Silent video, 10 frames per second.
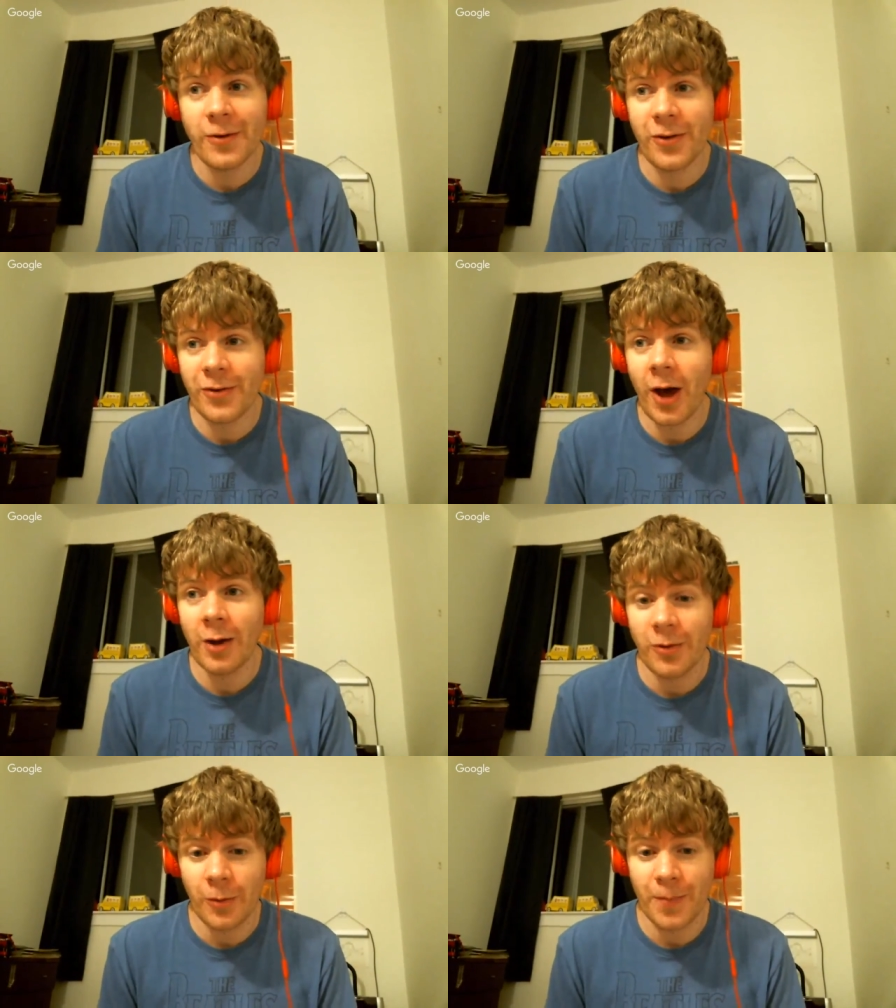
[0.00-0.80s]
I always
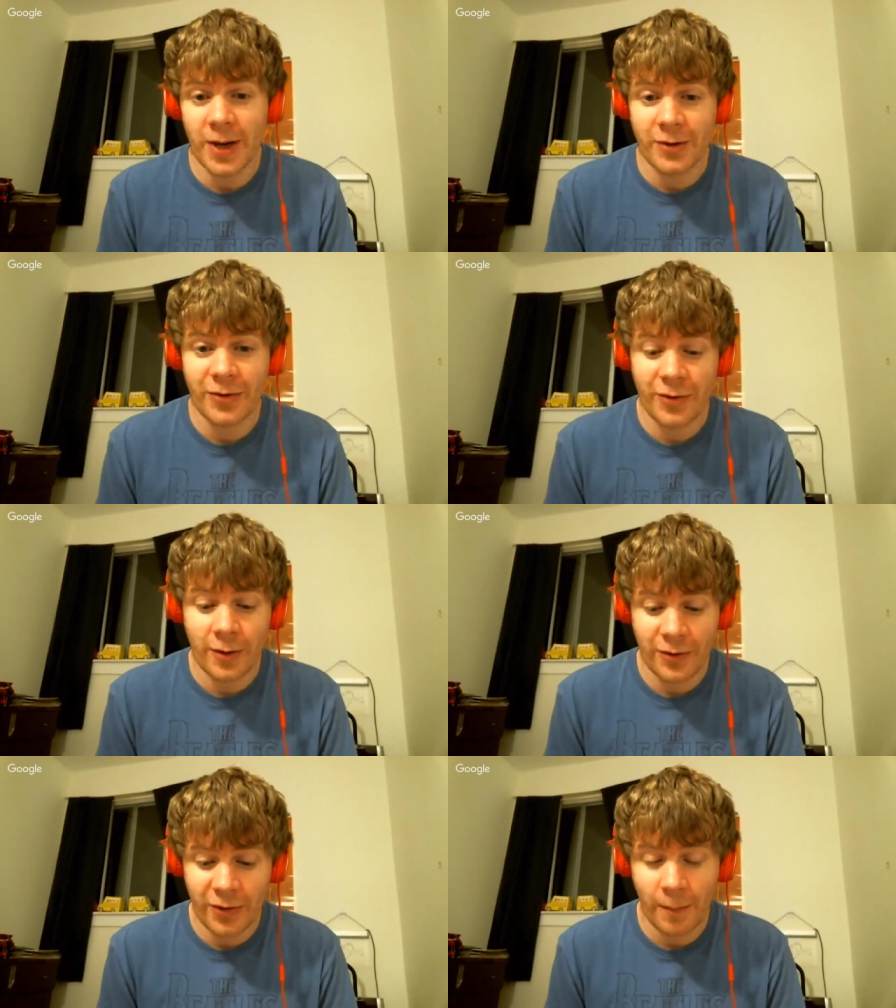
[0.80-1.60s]
just thought it was a big
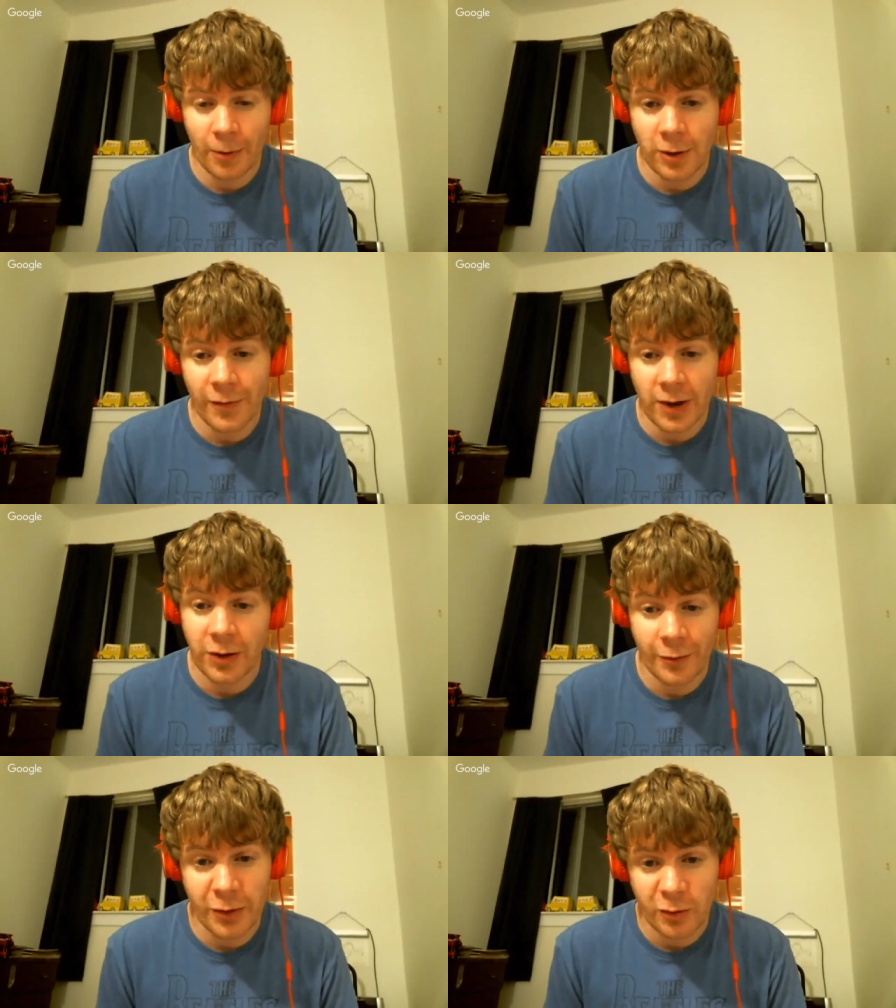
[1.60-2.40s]
symbol of
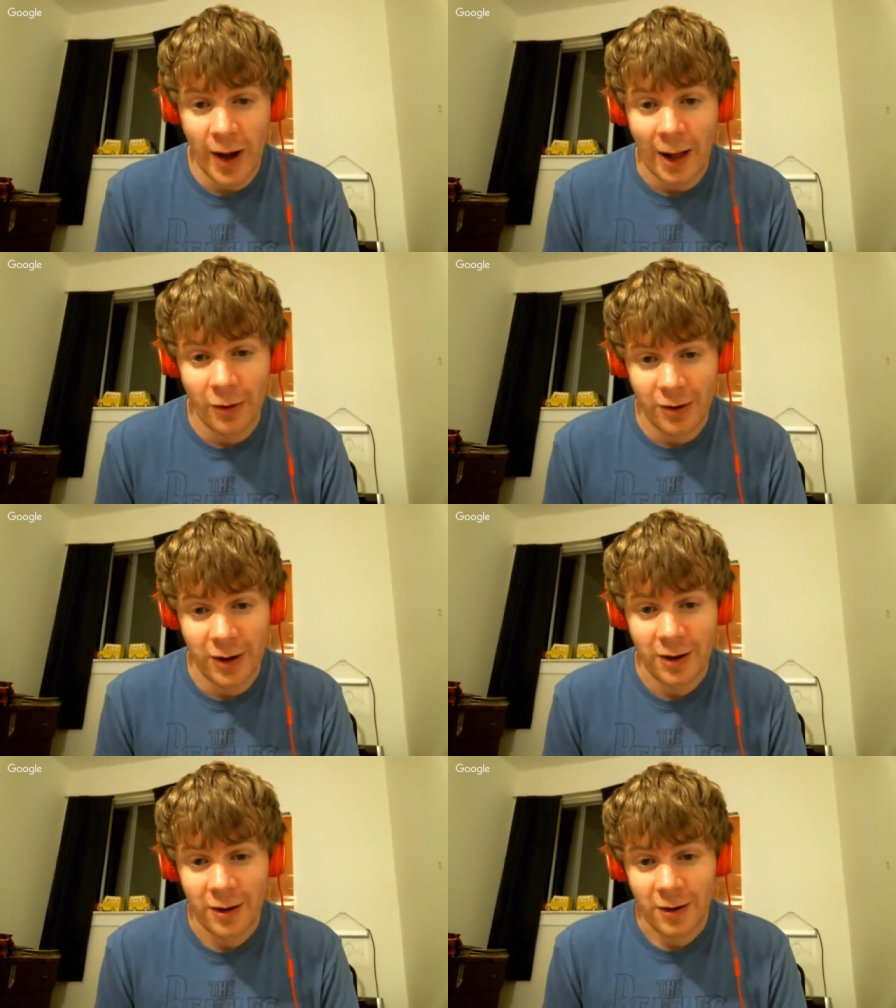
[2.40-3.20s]

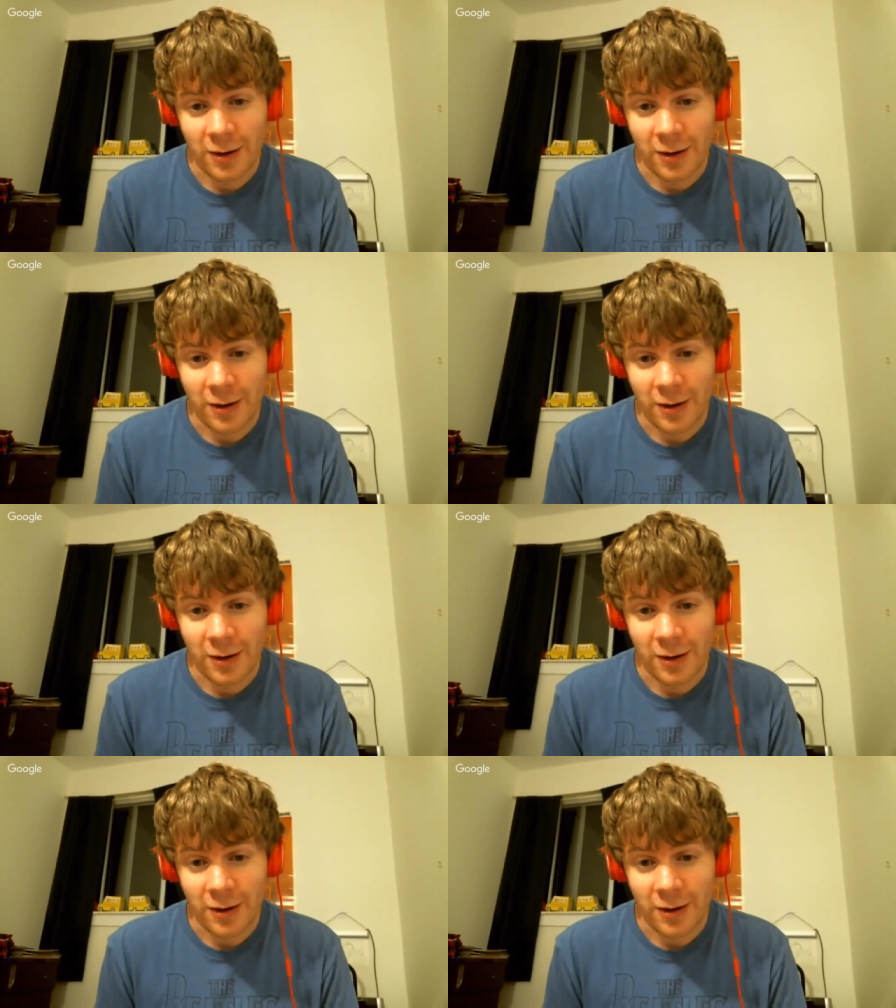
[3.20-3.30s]
individuality